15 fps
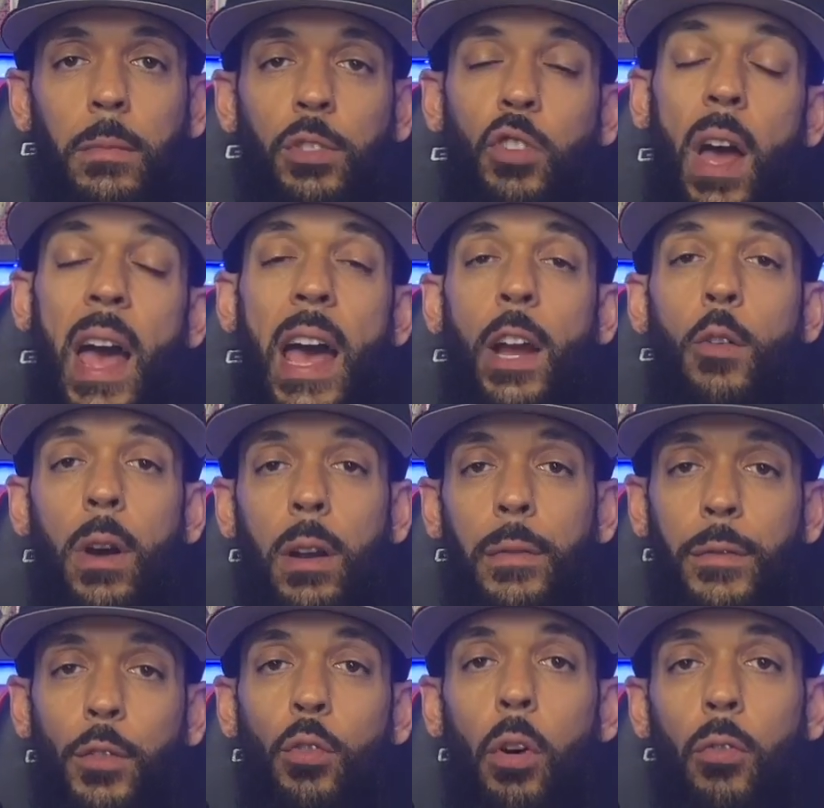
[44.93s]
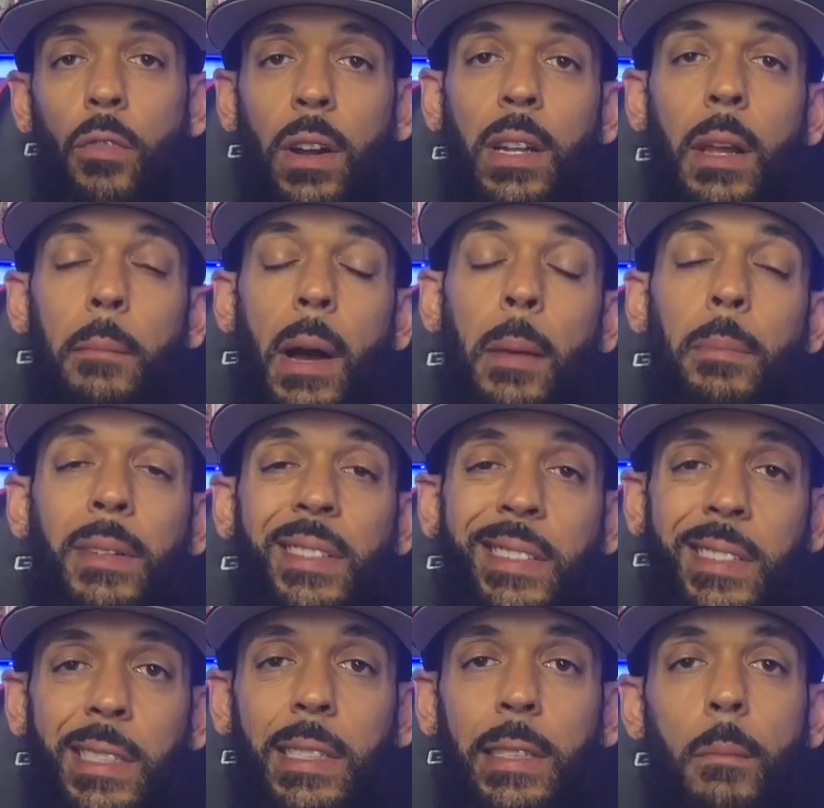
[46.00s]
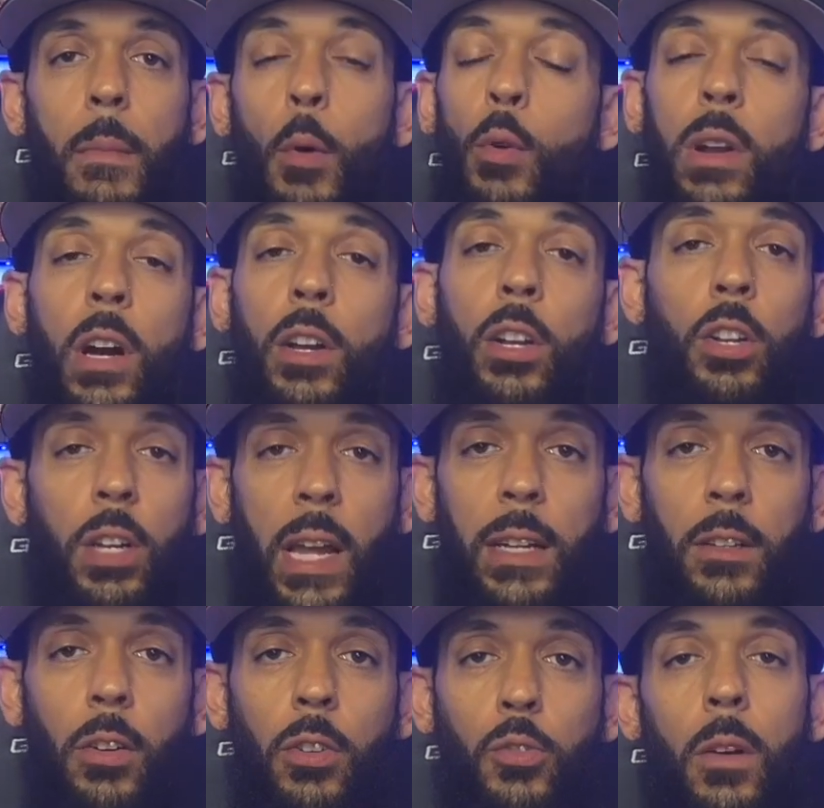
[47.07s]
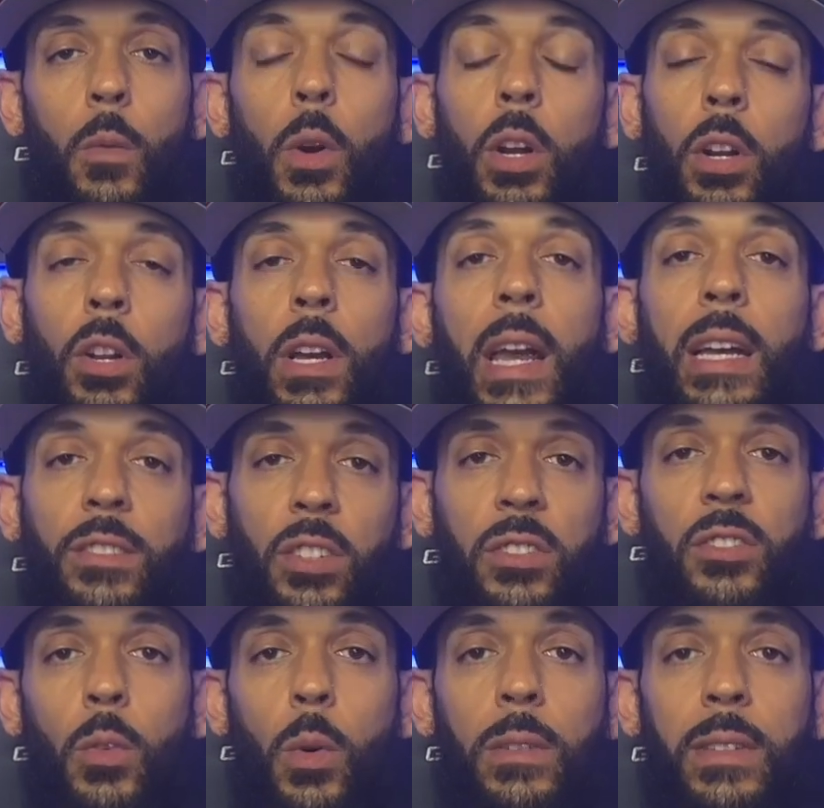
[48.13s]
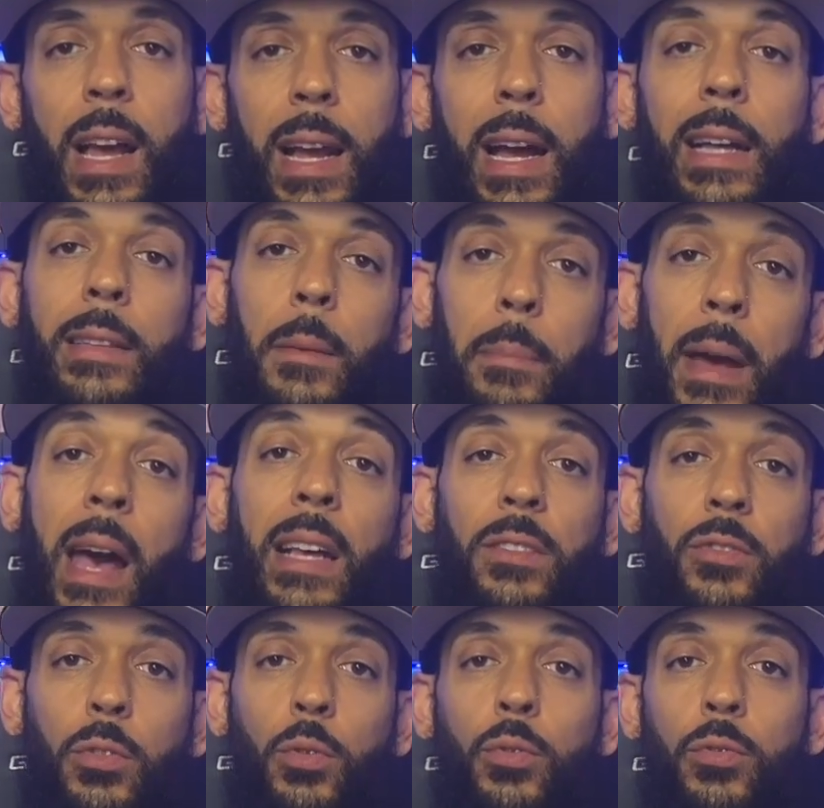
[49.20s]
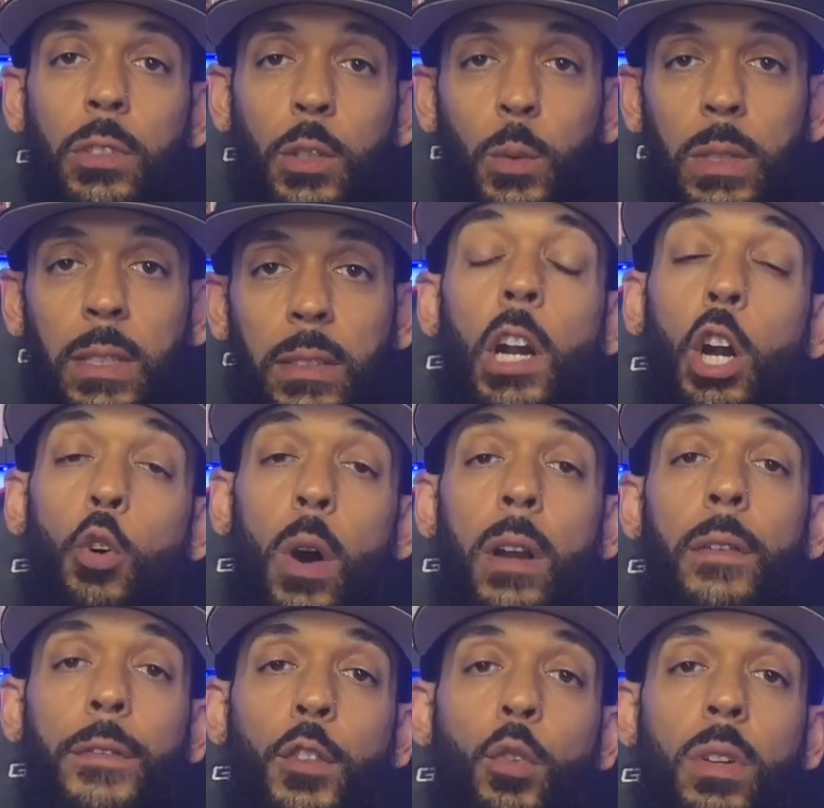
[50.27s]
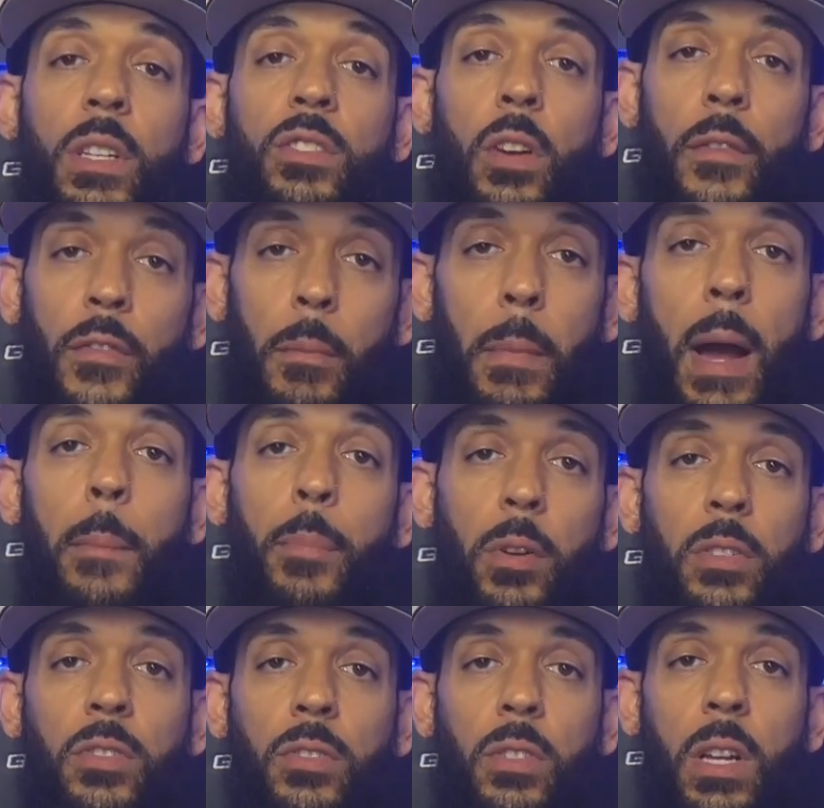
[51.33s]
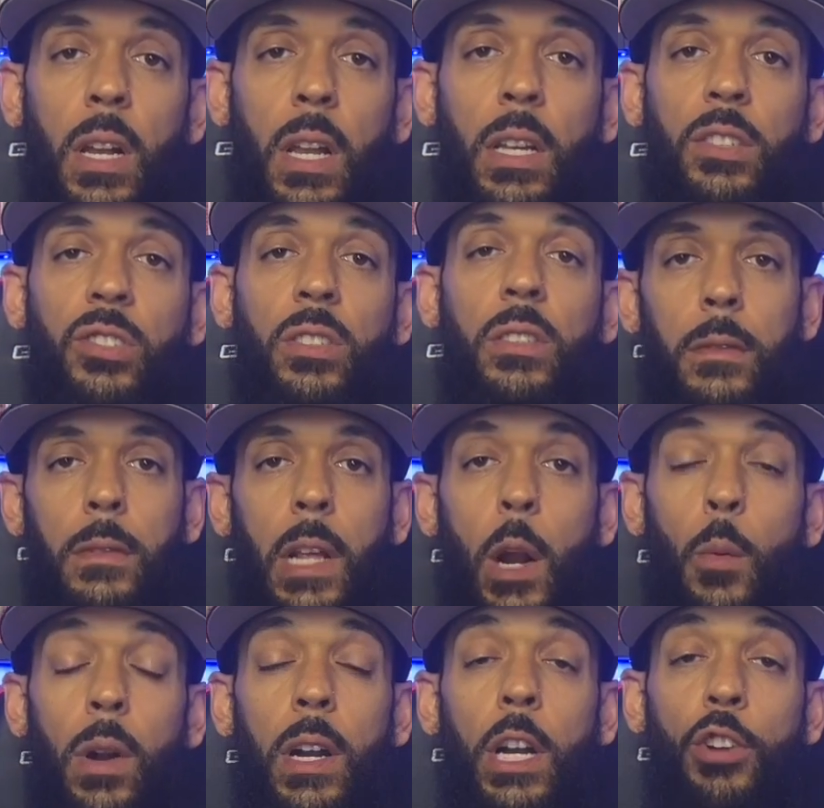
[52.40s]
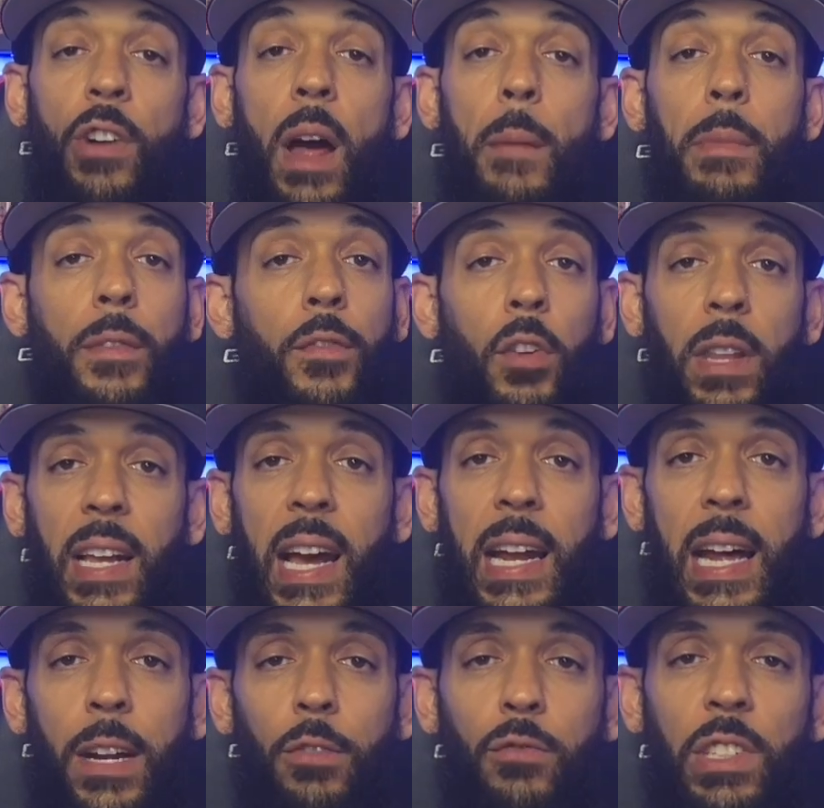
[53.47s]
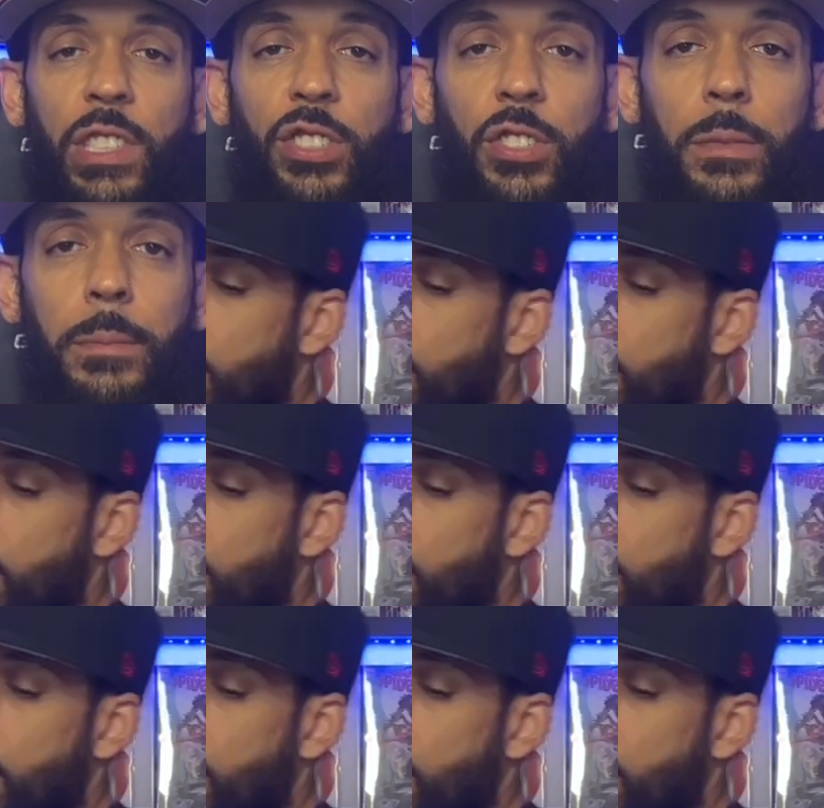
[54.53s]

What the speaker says: so I had quite a few already in my PC, but we're not gonna look at those. We're gonna look at just the ones I got the past 2-3 weeks. Quite a few of these are from my personal collection that I wanted to grab before they got out of reach.